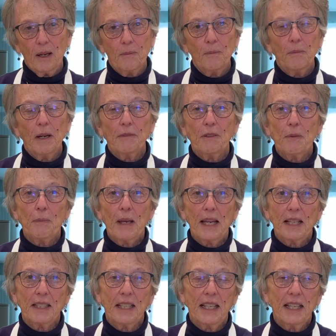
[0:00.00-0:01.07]
puffy
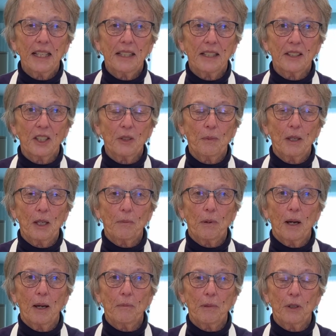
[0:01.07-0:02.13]
pancake. This has been a
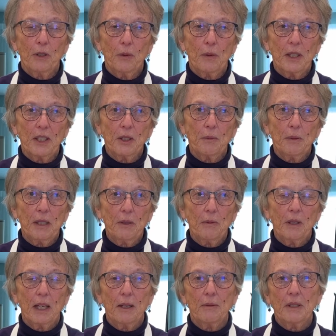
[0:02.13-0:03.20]
popular recipe
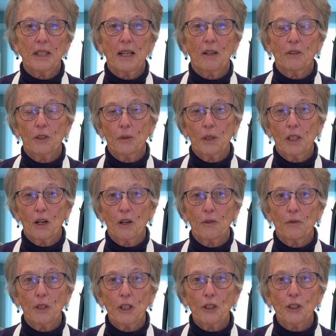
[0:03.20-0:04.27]
when I was out doing
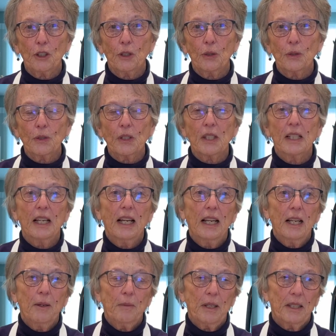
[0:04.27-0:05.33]
RV shows.
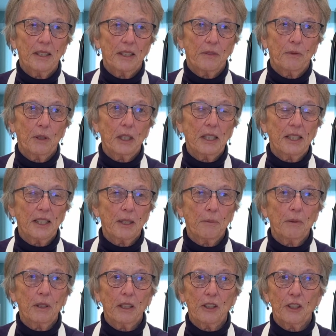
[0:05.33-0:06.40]
It's really
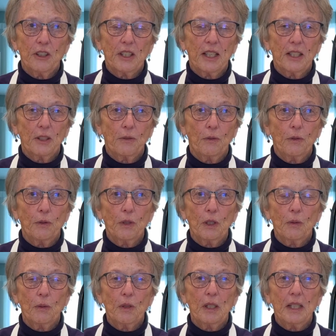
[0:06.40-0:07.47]
simple. It just has a few
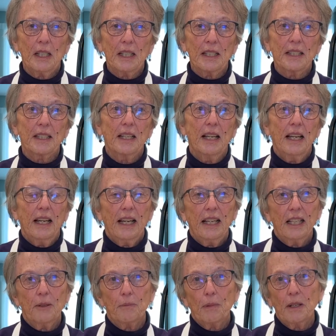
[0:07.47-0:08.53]
ingredients
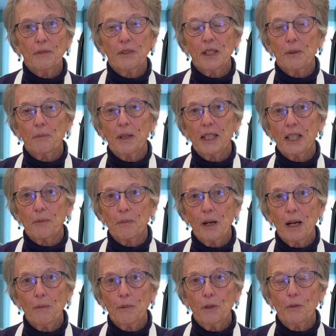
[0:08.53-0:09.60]
and it puffs up like a
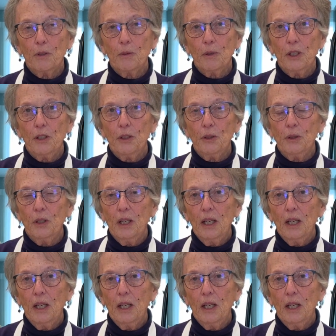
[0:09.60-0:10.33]
popover when you